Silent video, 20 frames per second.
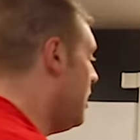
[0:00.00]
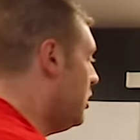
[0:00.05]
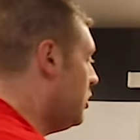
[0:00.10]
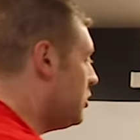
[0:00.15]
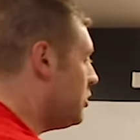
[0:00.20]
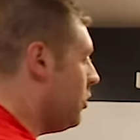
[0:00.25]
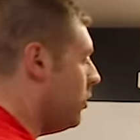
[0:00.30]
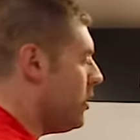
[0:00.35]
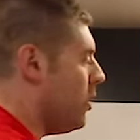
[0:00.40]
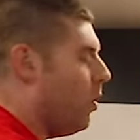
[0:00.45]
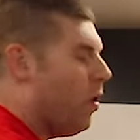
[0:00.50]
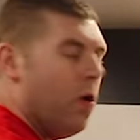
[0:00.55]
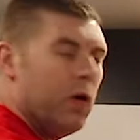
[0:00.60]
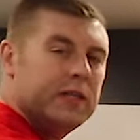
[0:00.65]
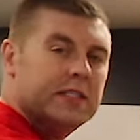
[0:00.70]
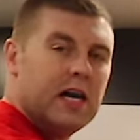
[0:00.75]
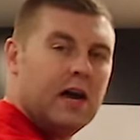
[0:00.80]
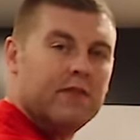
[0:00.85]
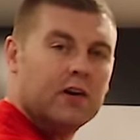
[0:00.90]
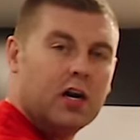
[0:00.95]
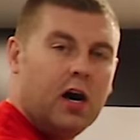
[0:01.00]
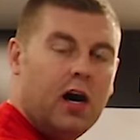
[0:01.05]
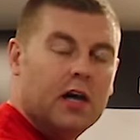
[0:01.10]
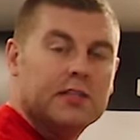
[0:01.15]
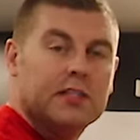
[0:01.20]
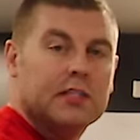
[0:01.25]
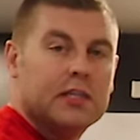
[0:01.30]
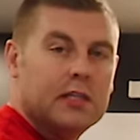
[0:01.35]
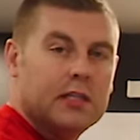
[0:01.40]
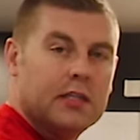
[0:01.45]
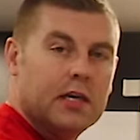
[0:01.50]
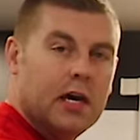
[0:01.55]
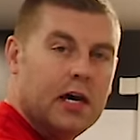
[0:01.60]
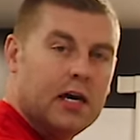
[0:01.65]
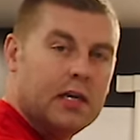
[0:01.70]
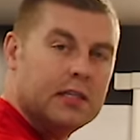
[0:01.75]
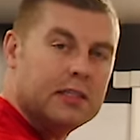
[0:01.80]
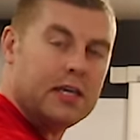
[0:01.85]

So you'll always have a constant, the